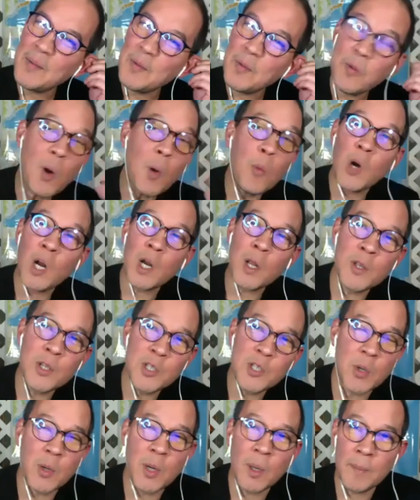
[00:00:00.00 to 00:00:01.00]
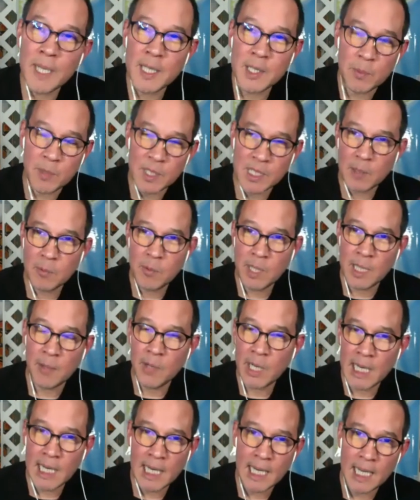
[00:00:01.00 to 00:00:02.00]
One other show I'll mention, which I really,
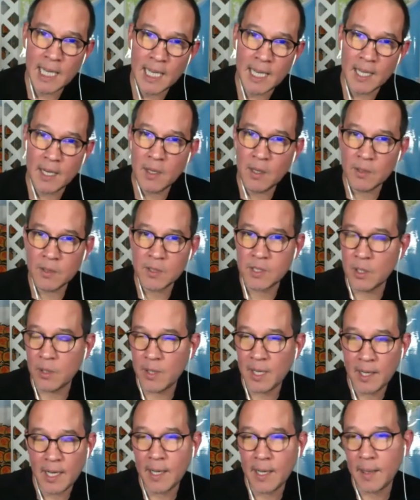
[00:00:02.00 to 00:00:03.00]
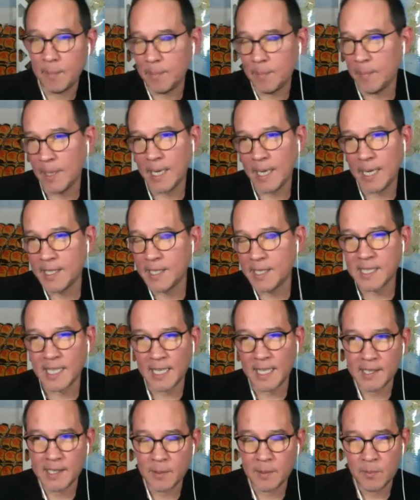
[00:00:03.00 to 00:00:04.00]
really like, and also I just
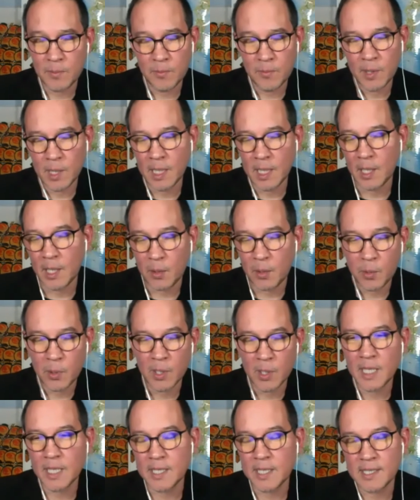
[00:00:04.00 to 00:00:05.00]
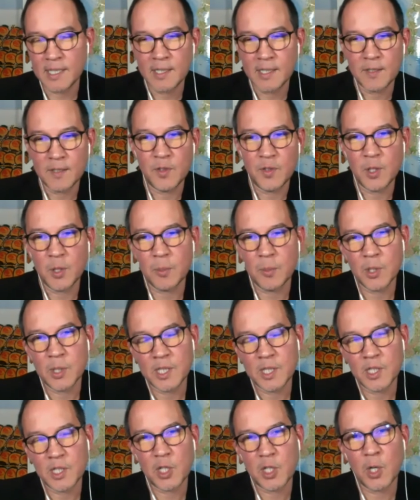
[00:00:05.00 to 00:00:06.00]
think it's a really quirky sense of humor, is
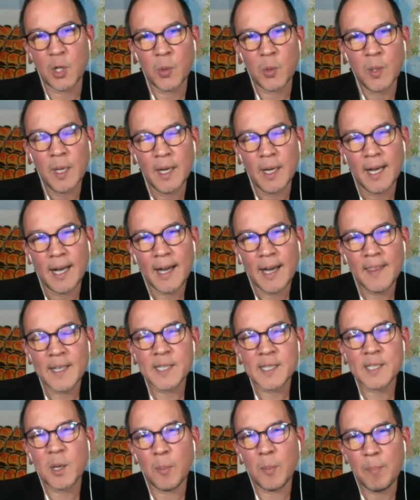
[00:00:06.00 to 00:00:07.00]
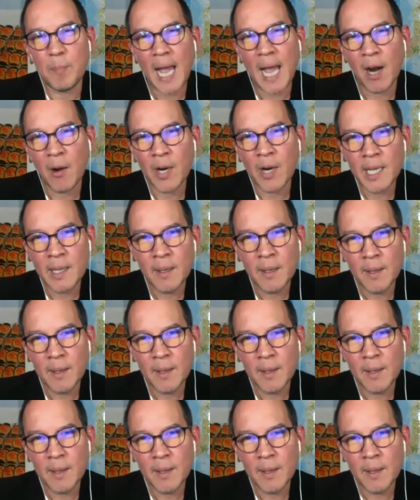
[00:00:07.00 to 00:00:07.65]
the show. I think it's called Barry.